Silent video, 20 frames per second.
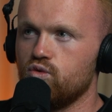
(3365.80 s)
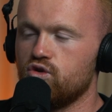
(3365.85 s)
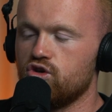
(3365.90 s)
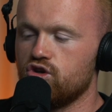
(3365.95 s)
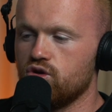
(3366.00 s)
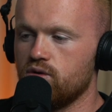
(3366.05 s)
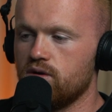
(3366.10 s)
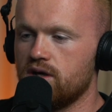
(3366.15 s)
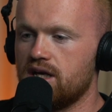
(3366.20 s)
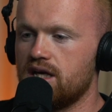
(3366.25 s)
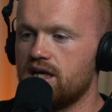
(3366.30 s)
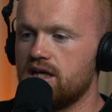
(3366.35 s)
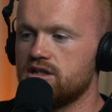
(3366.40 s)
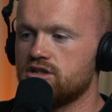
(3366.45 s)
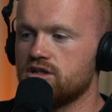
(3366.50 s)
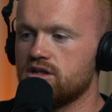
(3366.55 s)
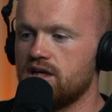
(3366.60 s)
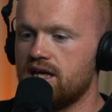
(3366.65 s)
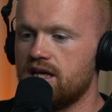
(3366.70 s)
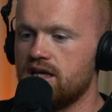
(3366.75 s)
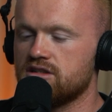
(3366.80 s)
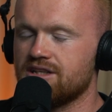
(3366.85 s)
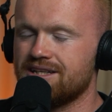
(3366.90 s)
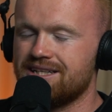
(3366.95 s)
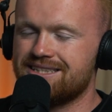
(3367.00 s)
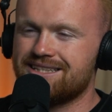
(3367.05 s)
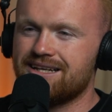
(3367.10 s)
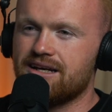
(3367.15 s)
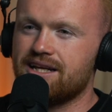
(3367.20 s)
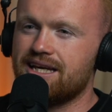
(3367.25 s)
do it so
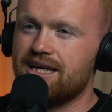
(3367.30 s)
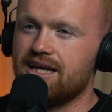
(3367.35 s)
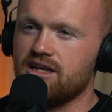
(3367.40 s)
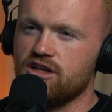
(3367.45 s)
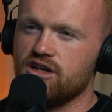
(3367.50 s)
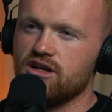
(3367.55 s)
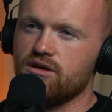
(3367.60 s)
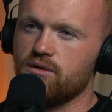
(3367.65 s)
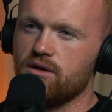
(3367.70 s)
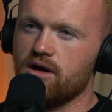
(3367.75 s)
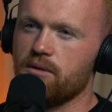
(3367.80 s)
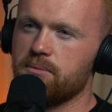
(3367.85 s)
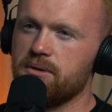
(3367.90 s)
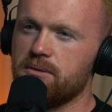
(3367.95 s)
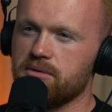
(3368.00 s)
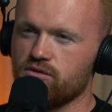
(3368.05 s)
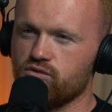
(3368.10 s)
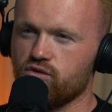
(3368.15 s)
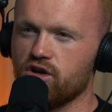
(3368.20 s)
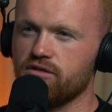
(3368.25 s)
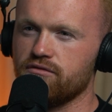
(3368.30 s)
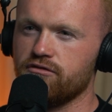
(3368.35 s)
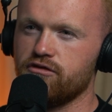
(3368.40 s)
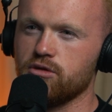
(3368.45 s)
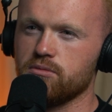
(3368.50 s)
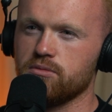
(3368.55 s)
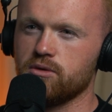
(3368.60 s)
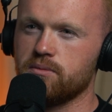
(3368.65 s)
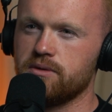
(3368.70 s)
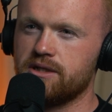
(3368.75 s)
this is how they get, like people that run on
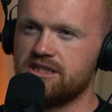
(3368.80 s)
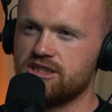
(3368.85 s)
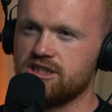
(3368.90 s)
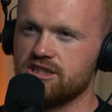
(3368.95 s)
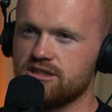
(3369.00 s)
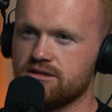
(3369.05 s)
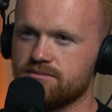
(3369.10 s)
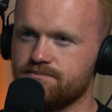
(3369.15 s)
football pitches.